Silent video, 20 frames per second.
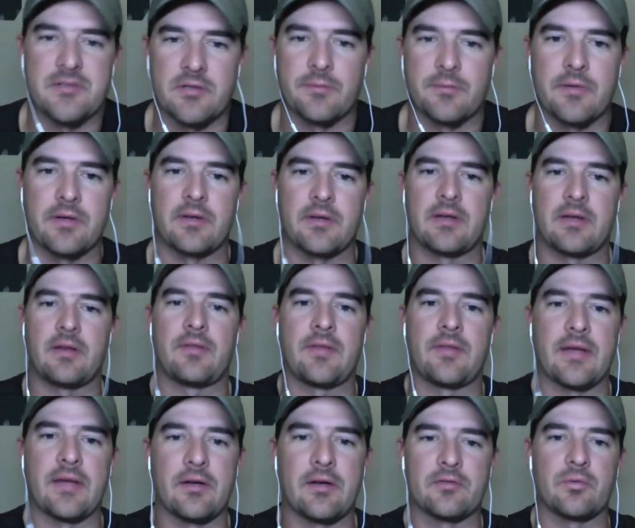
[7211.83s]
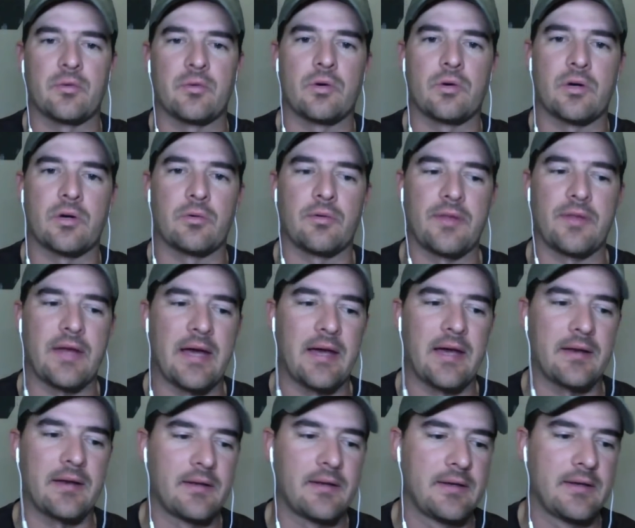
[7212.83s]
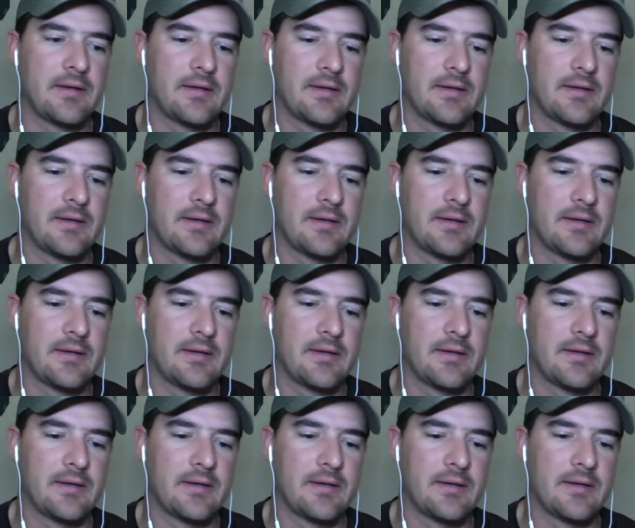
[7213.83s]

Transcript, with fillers: a pistol, but anything else would work with that.